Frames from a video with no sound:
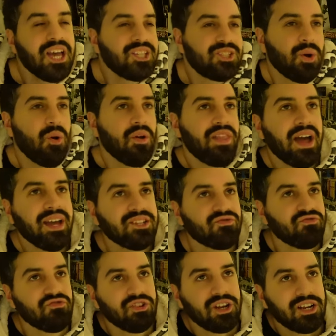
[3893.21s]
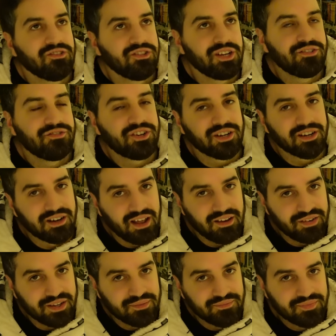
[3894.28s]
So that is really, really freaking
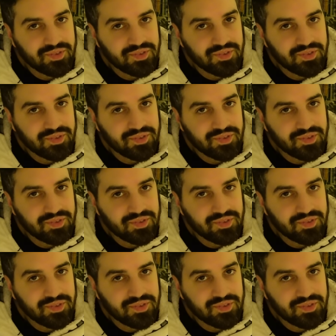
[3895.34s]
clever.